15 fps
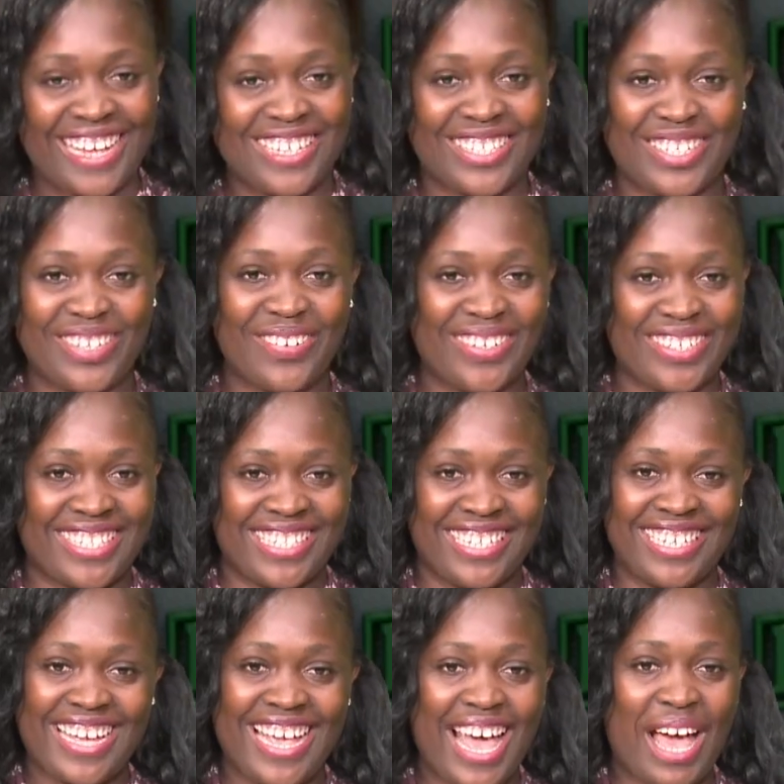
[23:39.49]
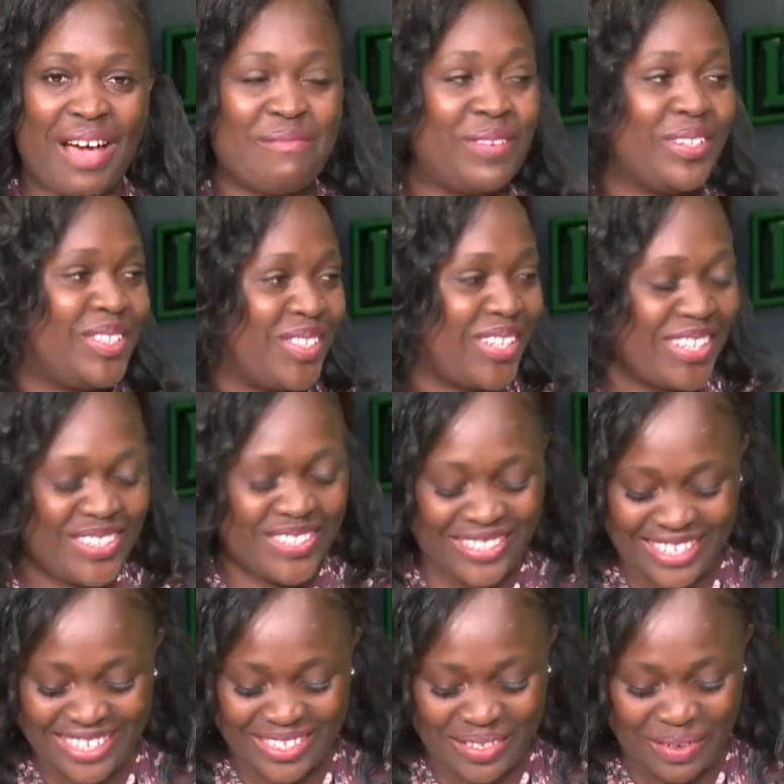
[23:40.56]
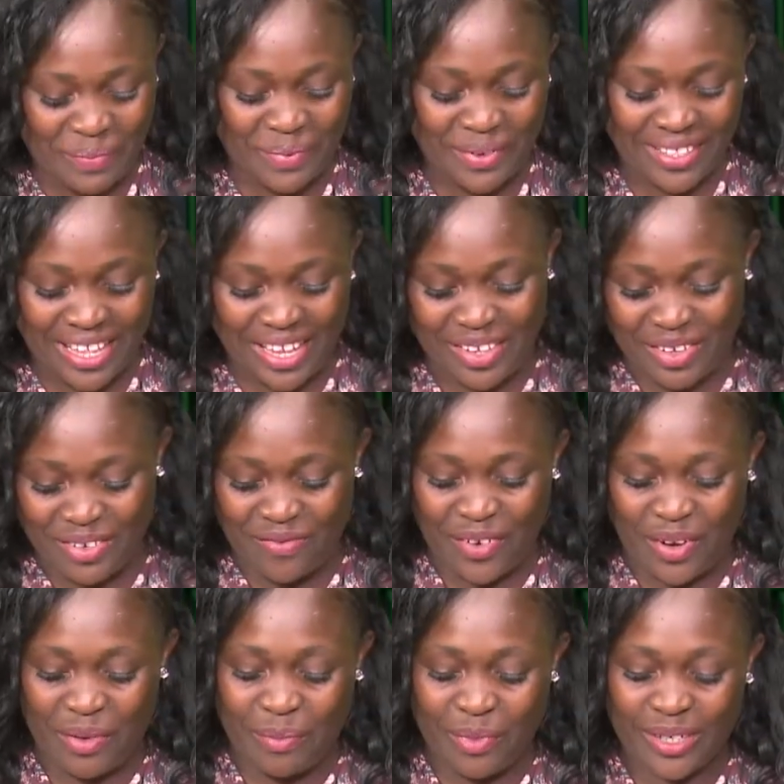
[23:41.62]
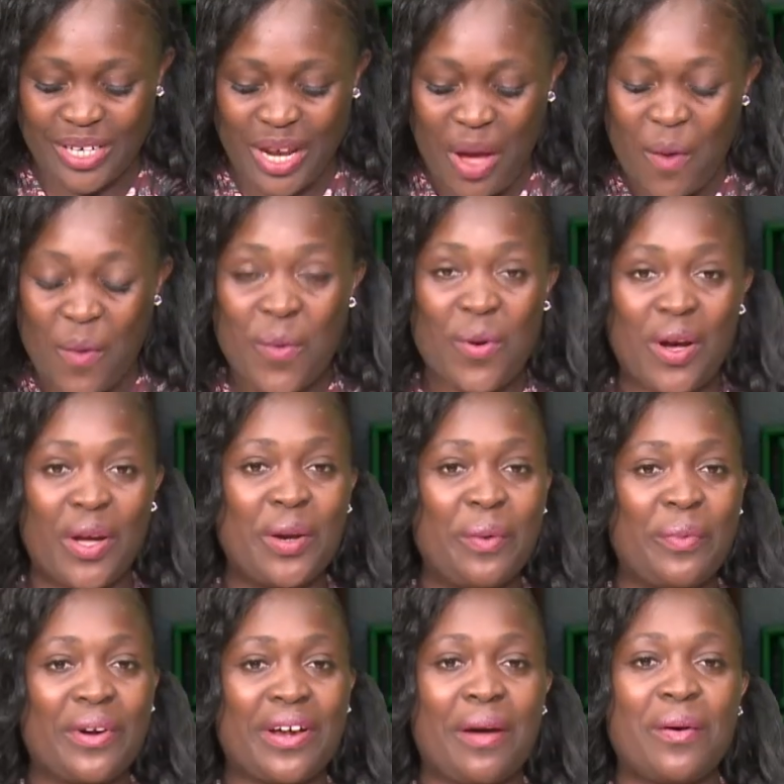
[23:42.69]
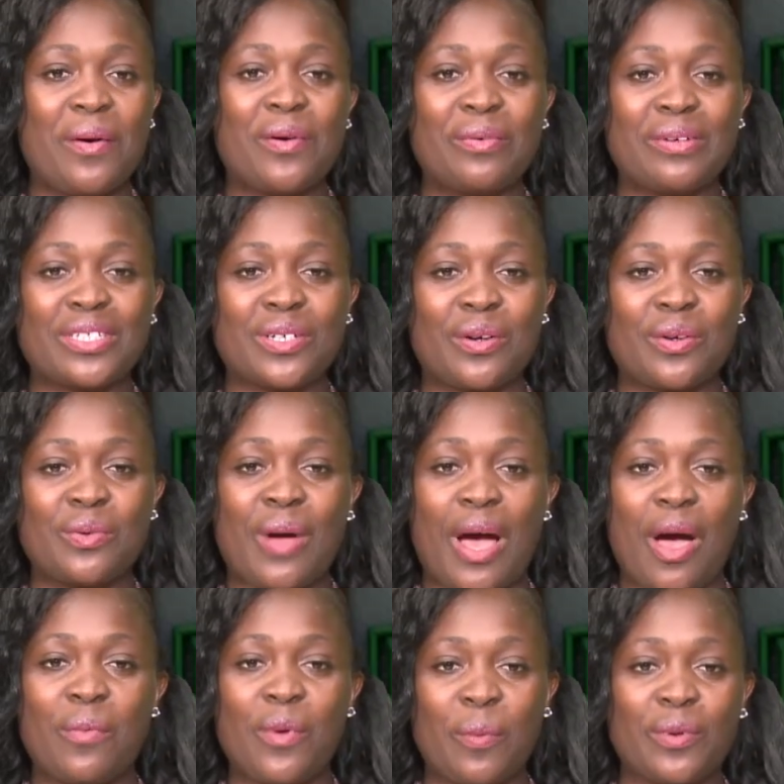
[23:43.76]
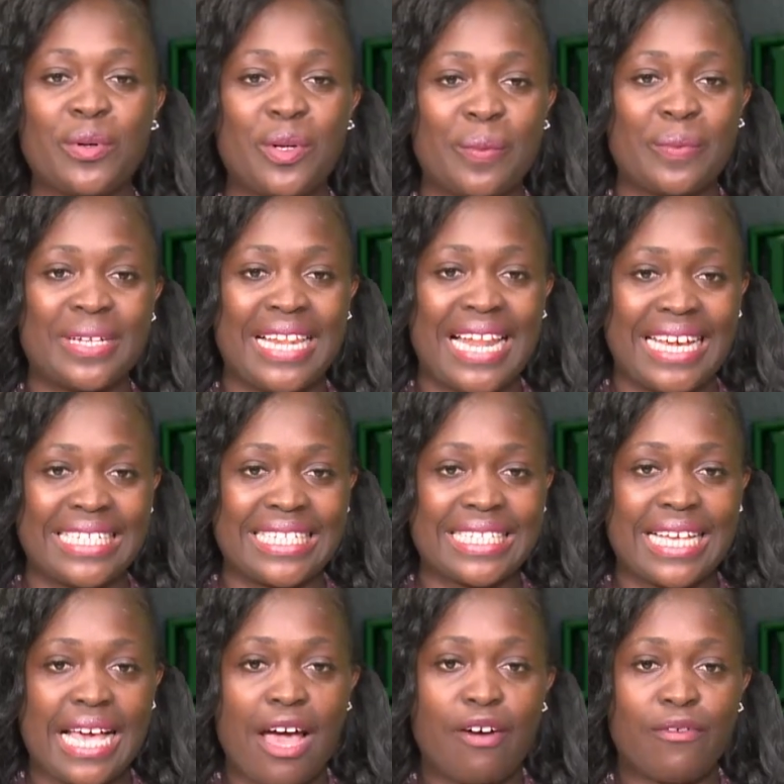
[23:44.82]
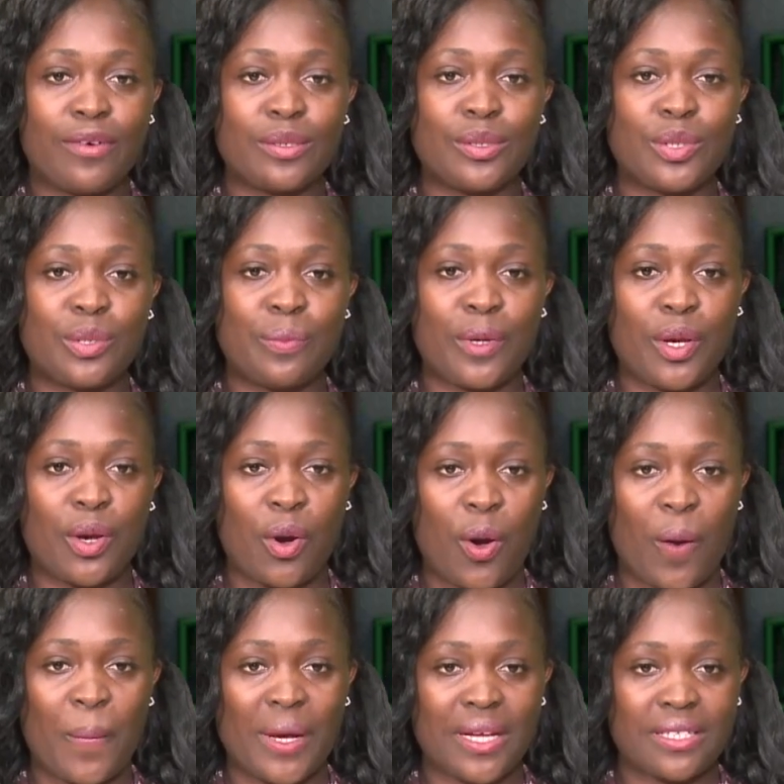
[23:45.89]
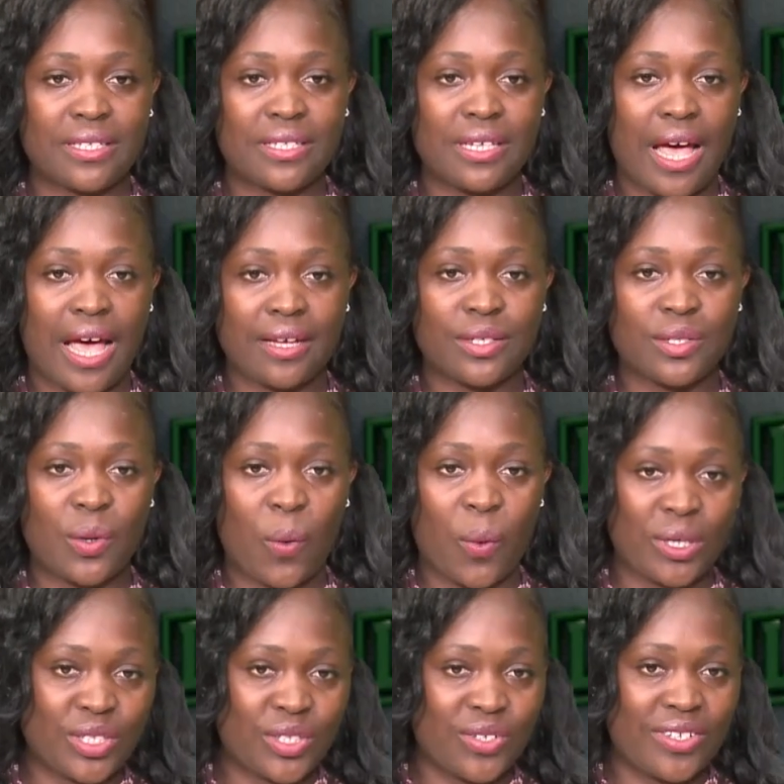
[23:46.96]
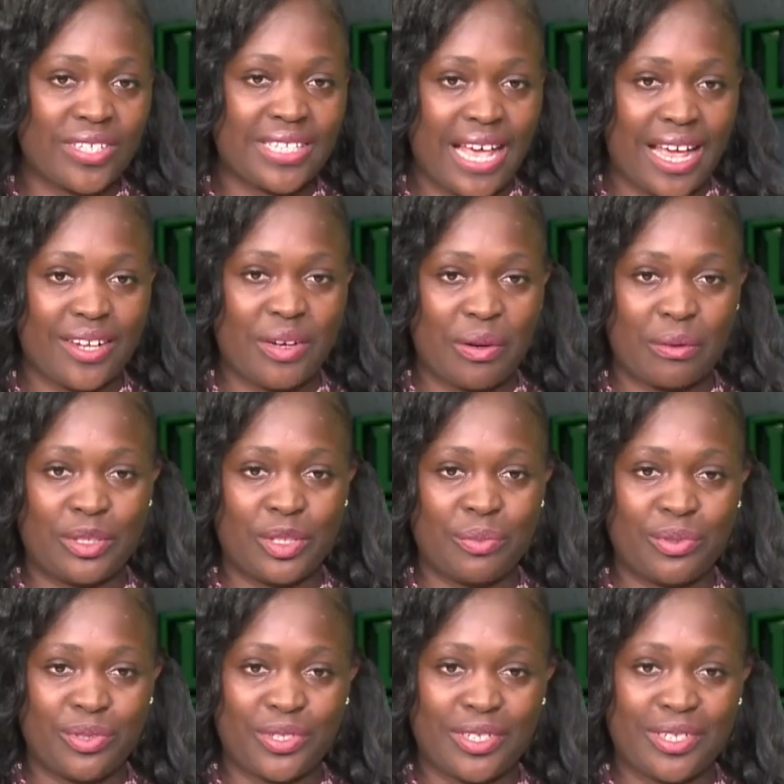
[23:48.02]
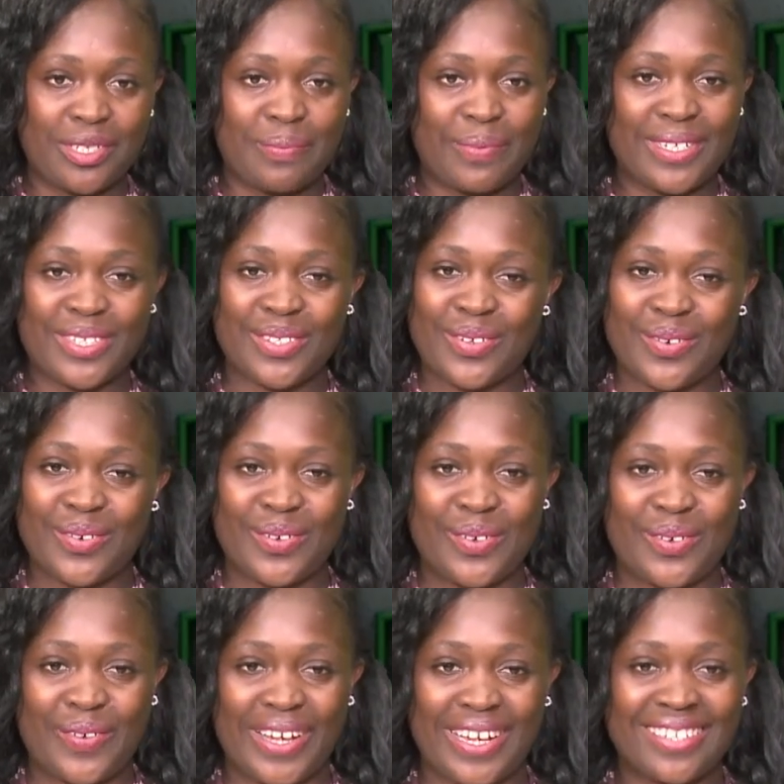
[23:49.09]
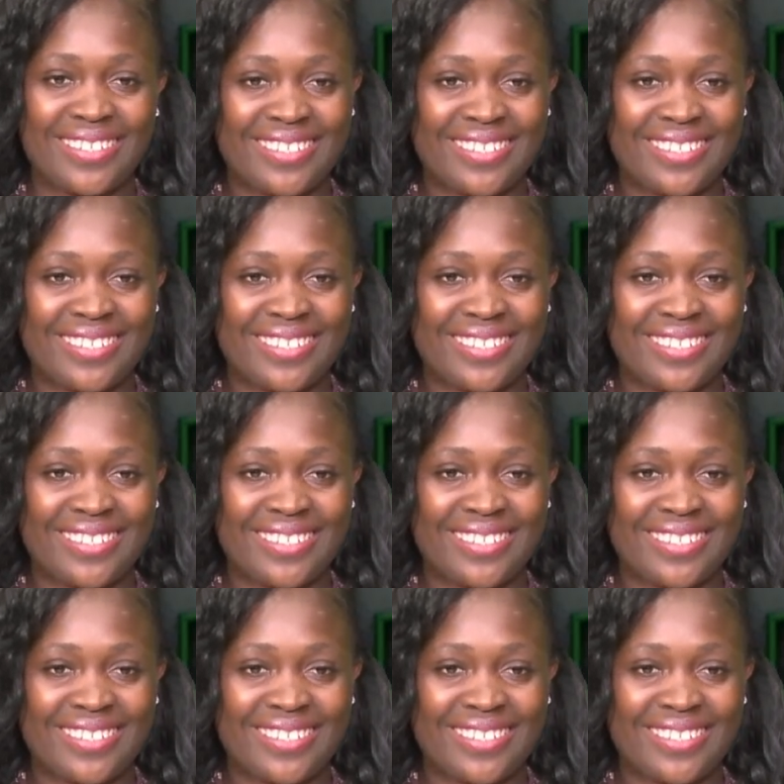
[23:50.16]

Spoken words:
Seriously, I'm enjoying today's topic. Thank you very much. We'll go on a break, and on return, I'll be opening up the lines for you to make your comments, ask your questions, and your contributions. Please don't go nowhere.